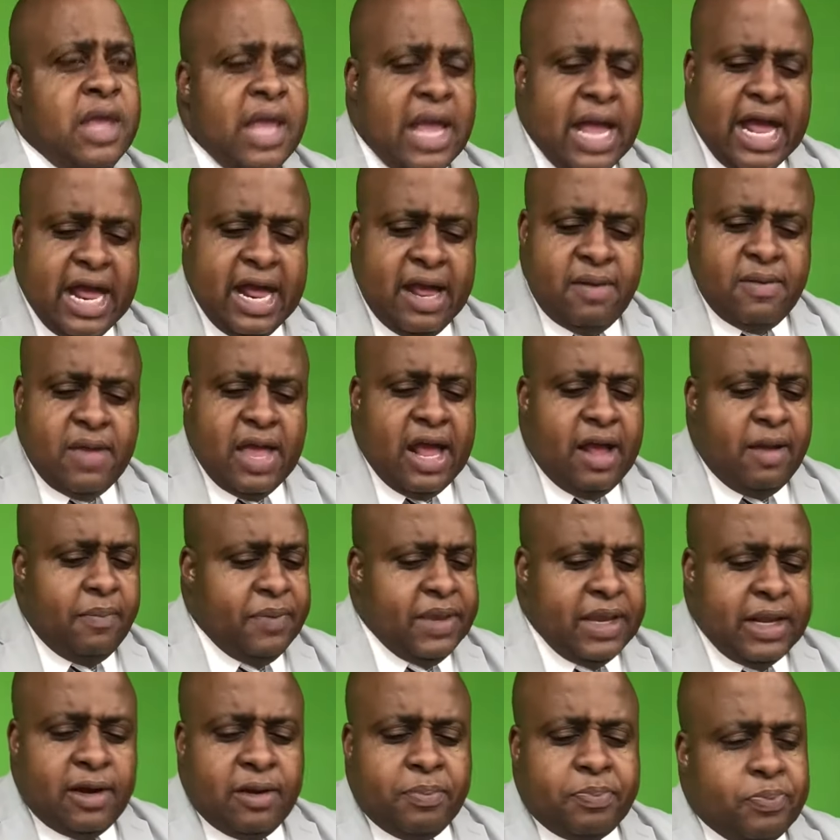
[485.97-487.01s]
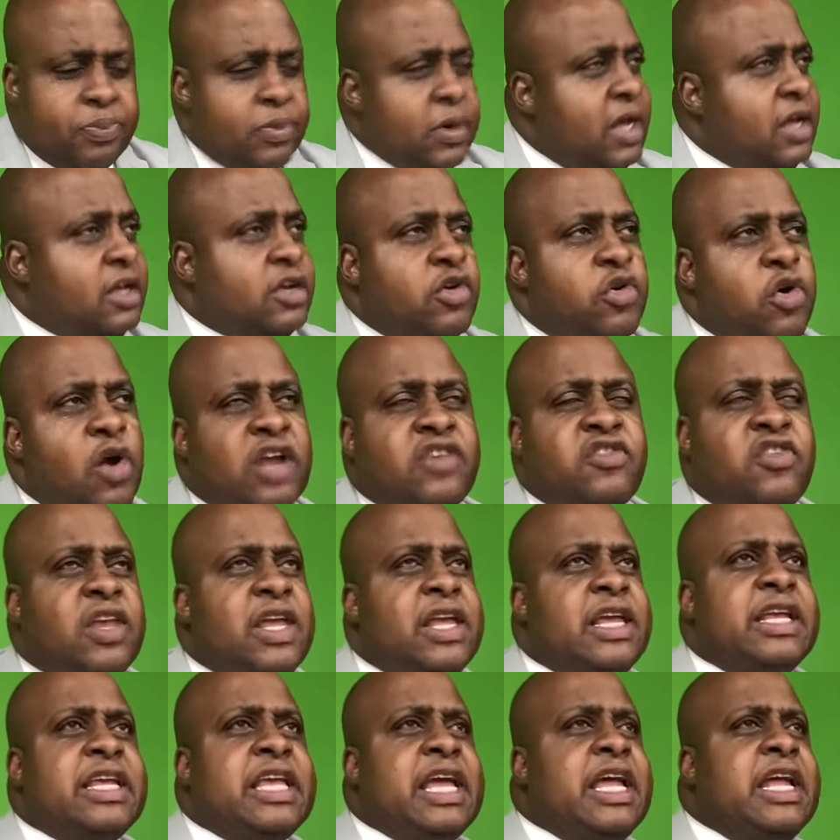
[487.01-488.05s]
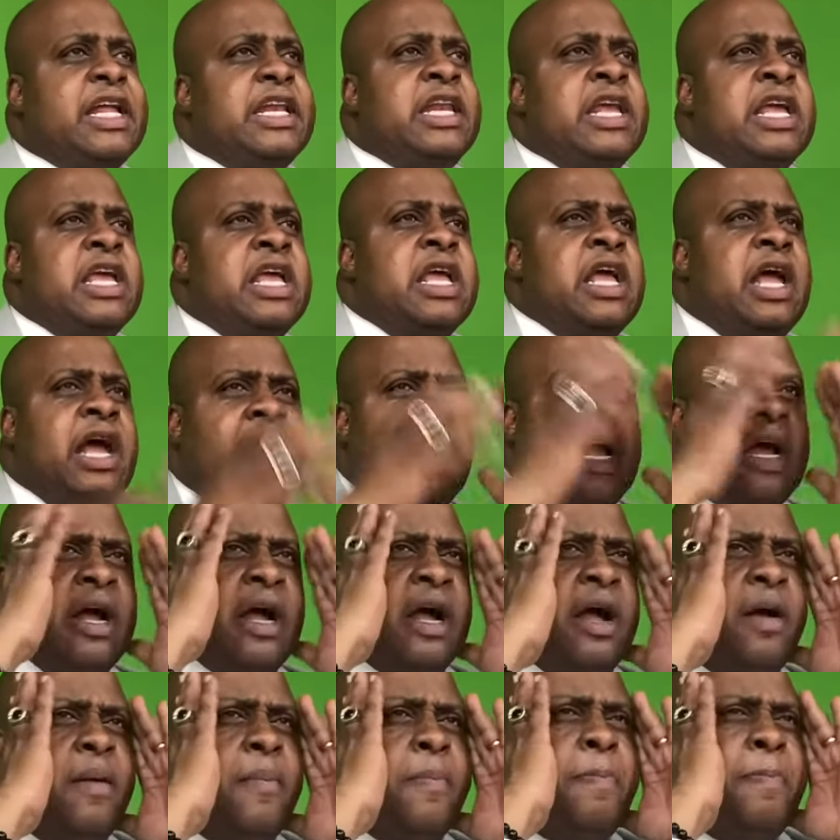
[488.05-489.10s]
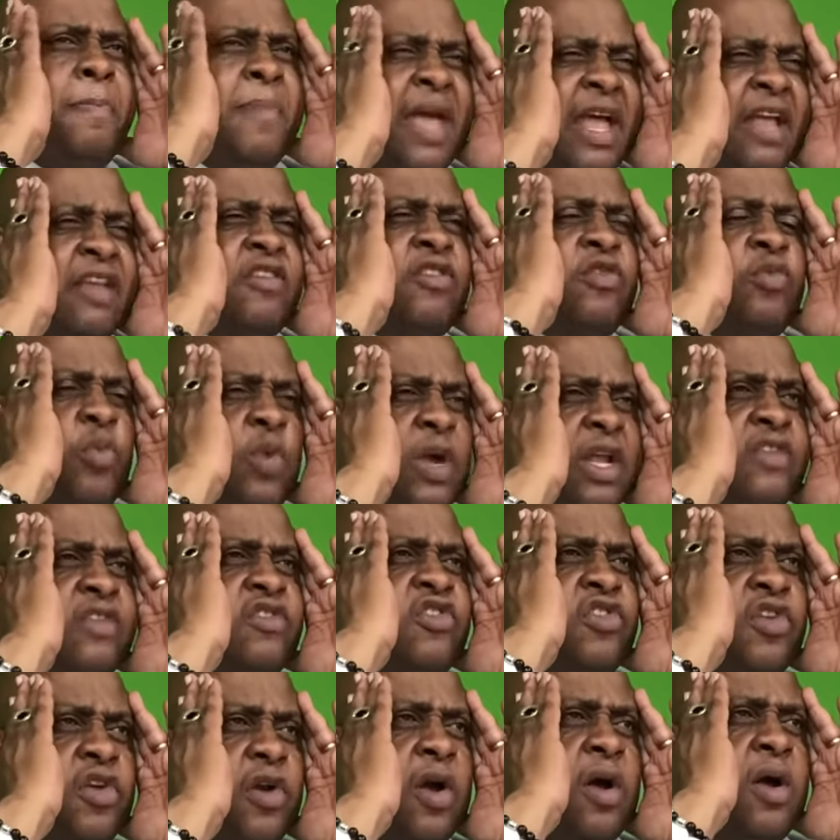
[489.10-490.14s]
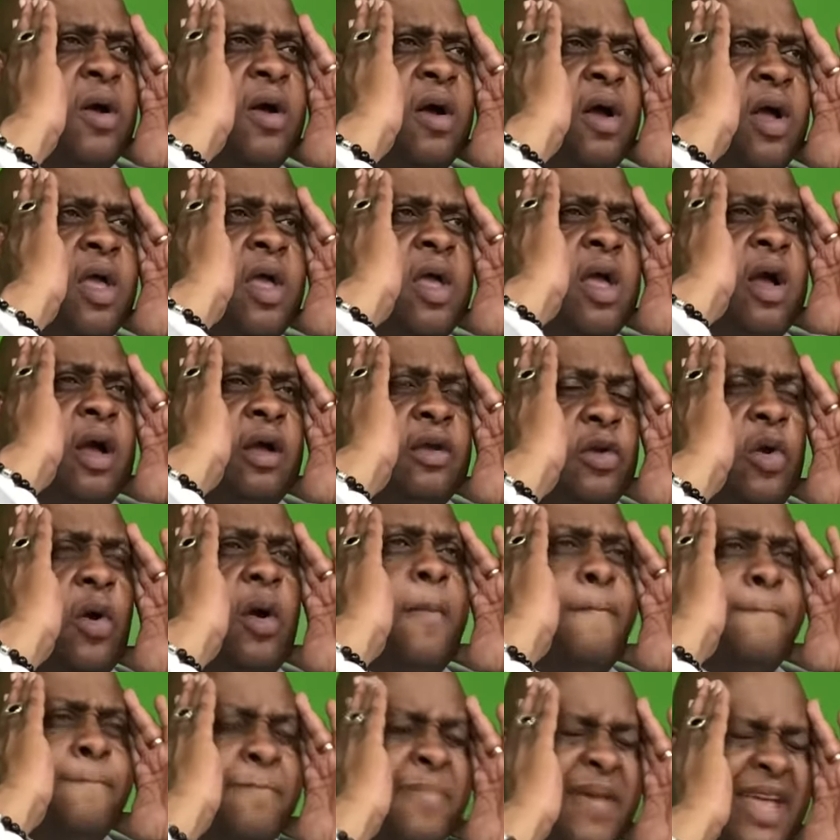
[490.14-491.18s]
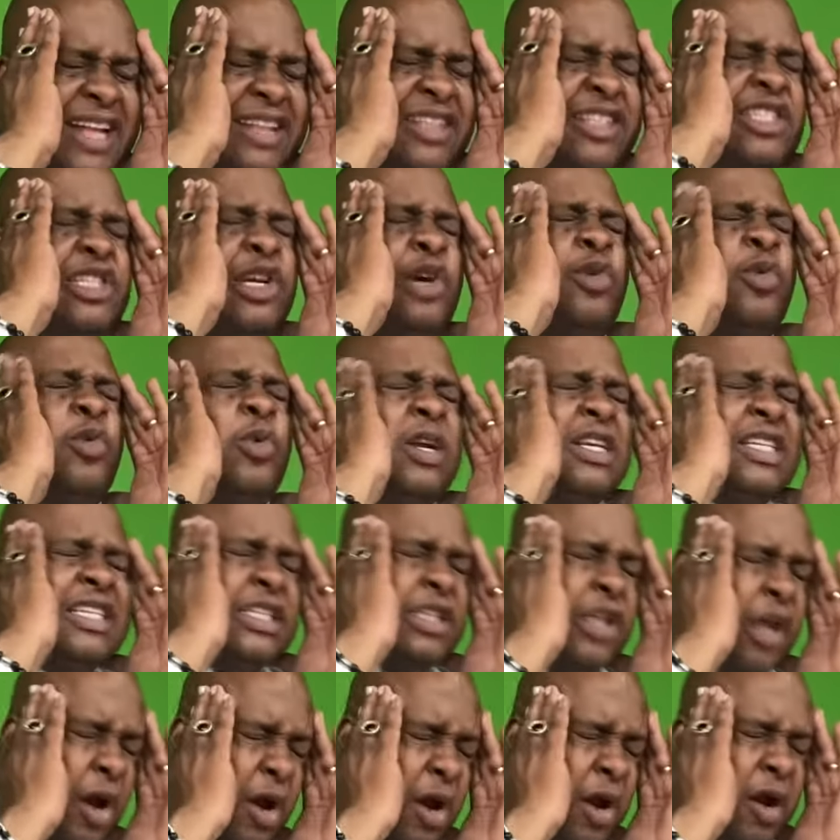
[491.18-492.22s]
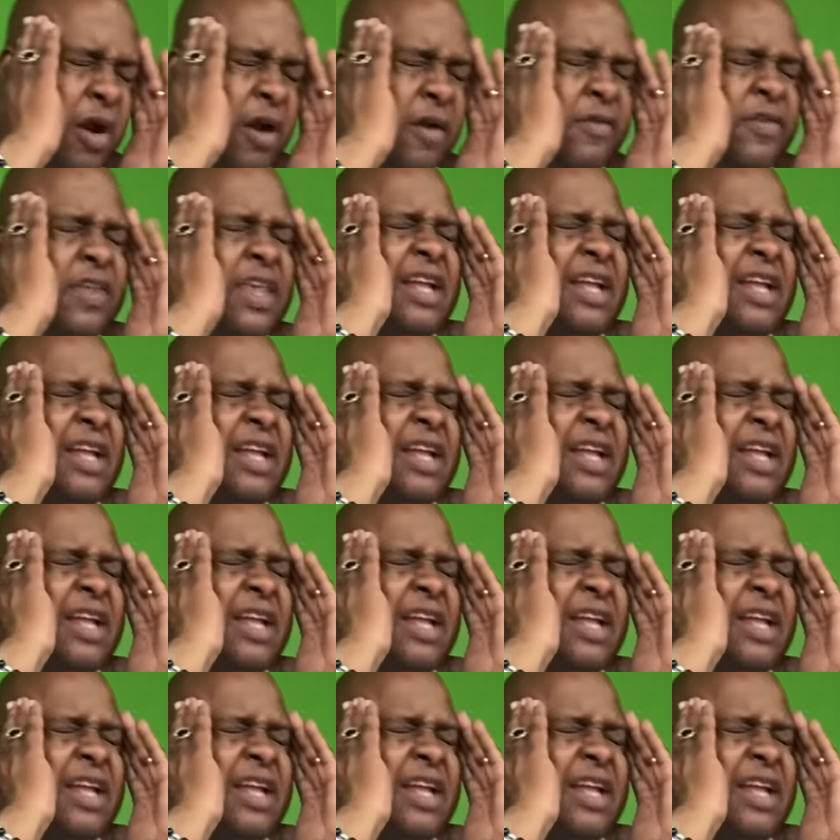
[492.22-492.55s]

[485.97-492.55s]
I mean, a crushing can mess with your mental reserves.